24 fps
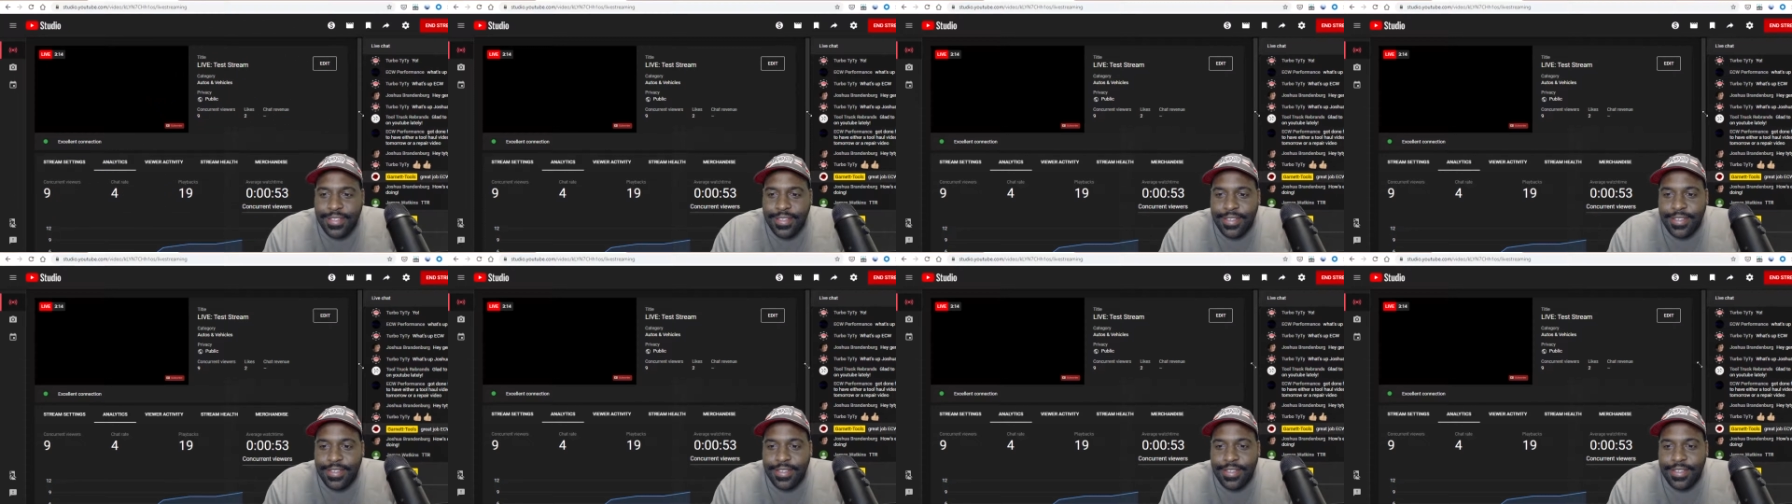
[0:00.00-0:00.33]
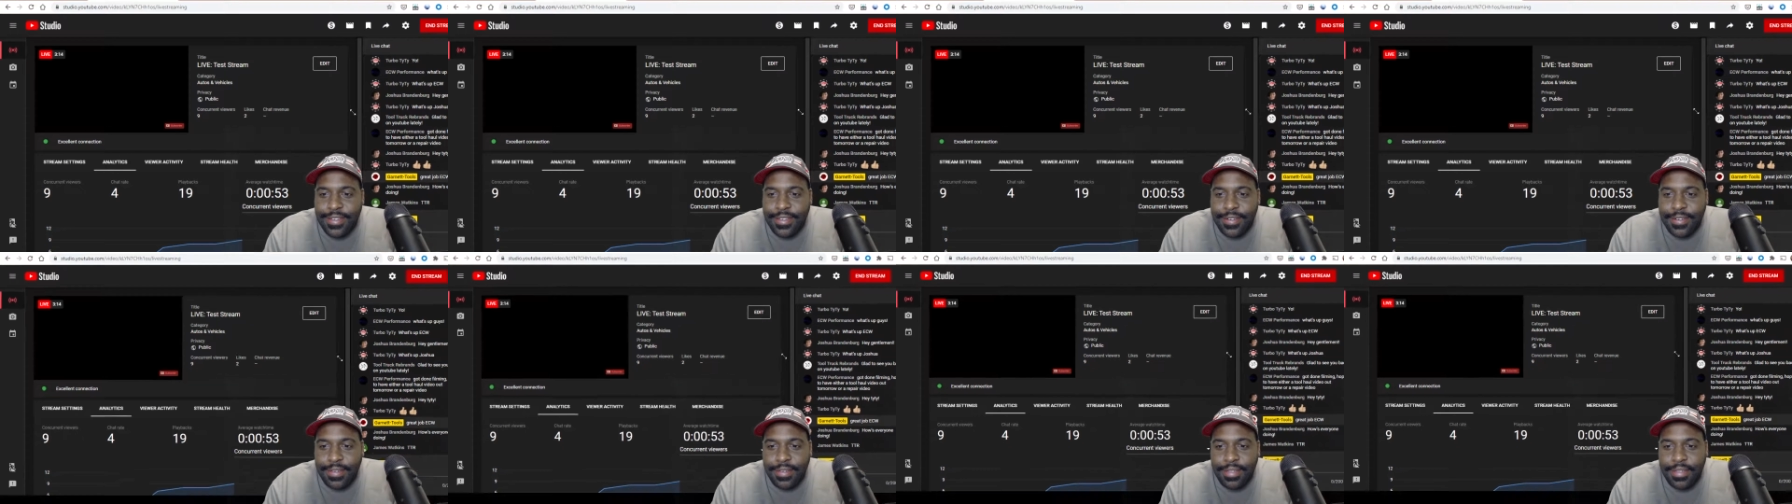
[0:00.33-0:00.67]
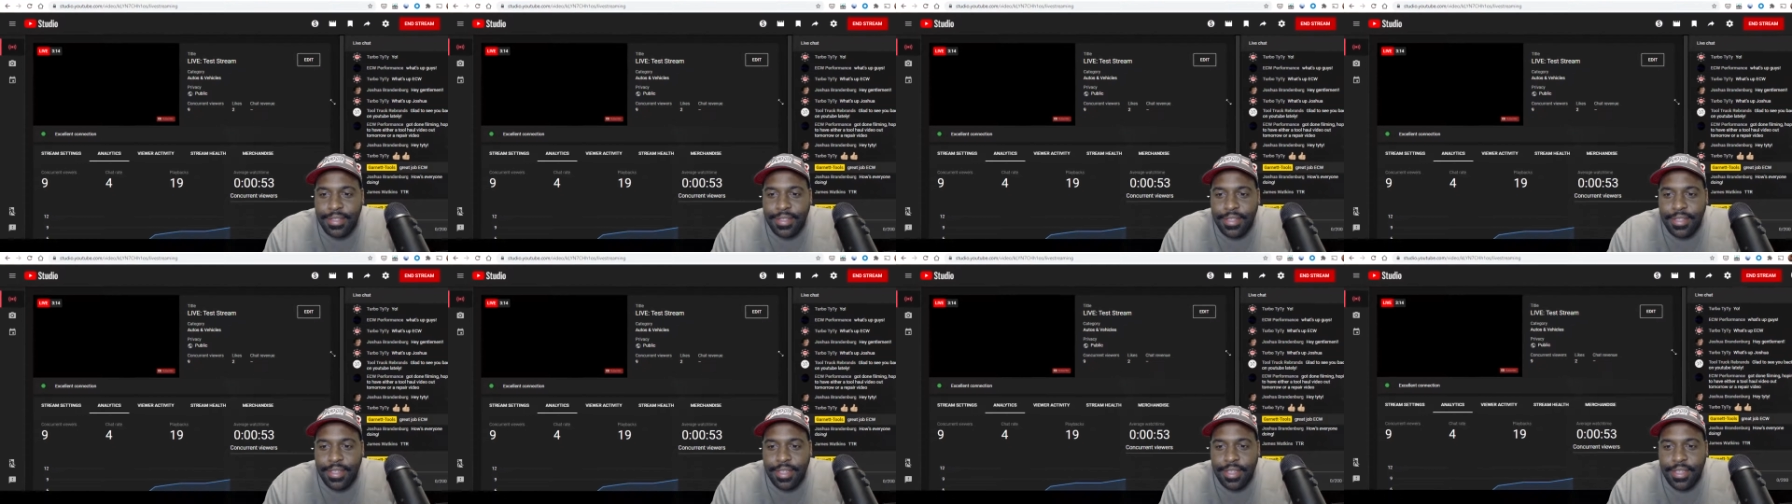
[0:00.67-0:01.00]

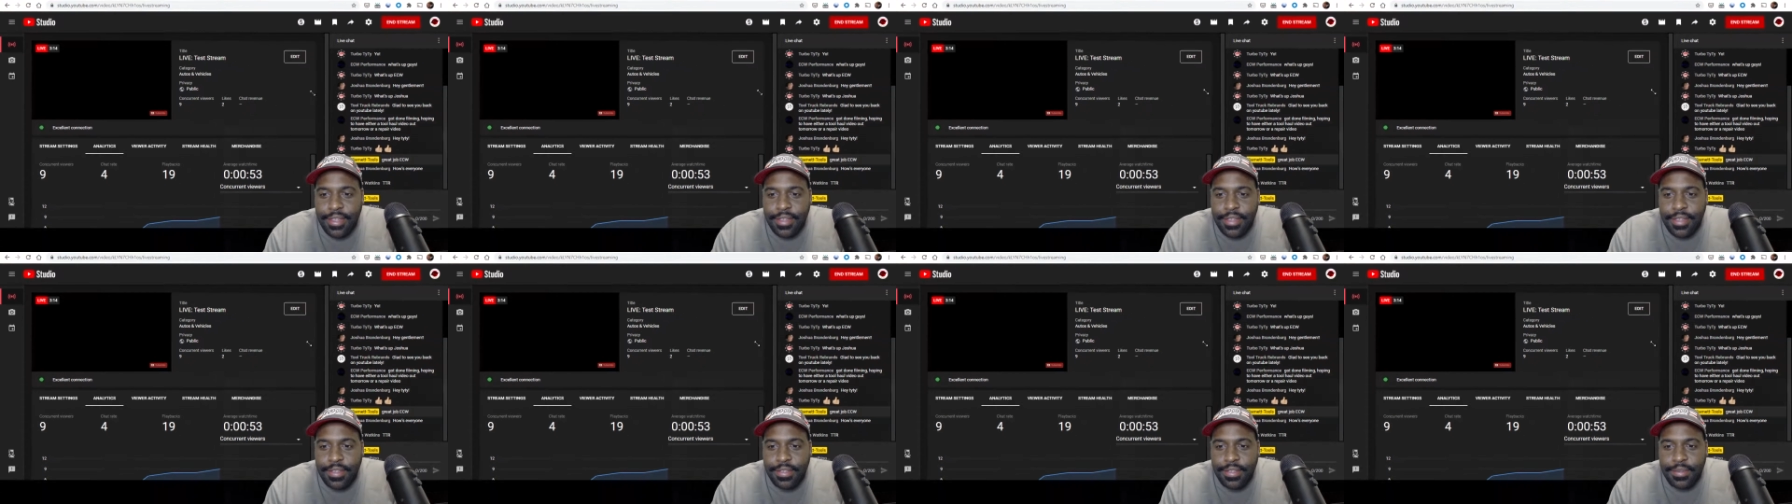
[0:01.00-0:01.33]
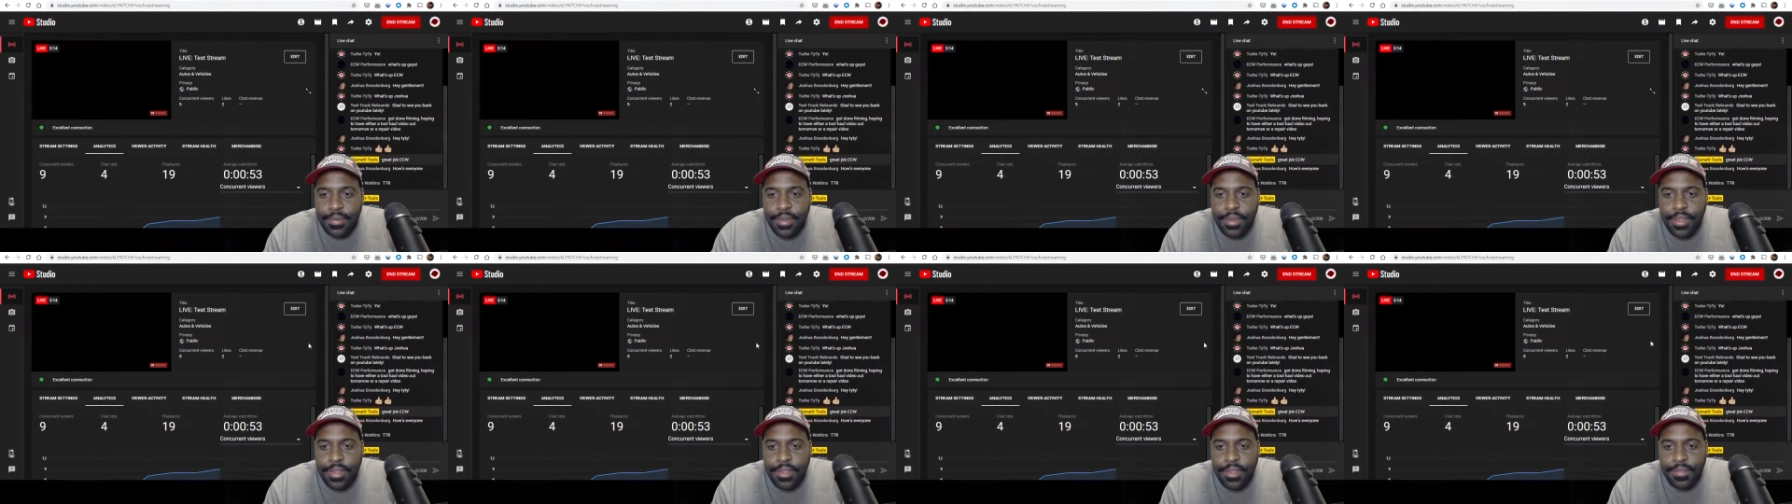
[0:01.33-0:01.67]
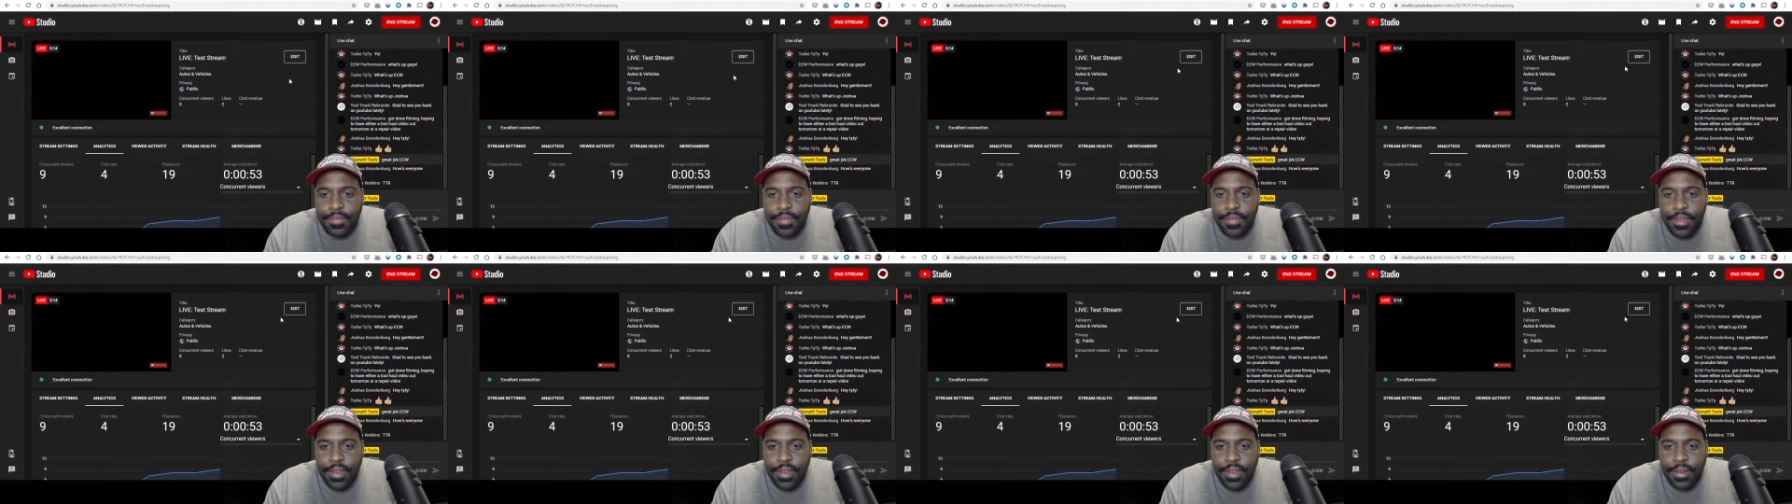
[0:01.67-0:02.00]
certain things
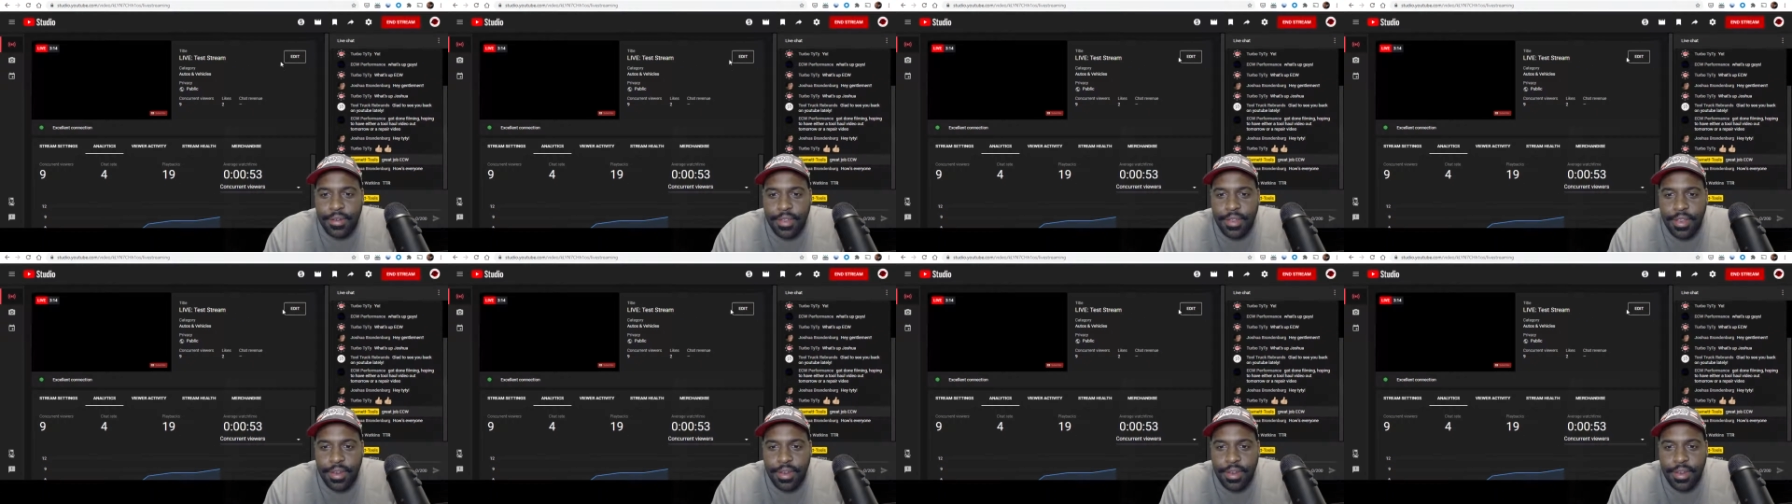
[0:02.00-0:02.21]
reconfigured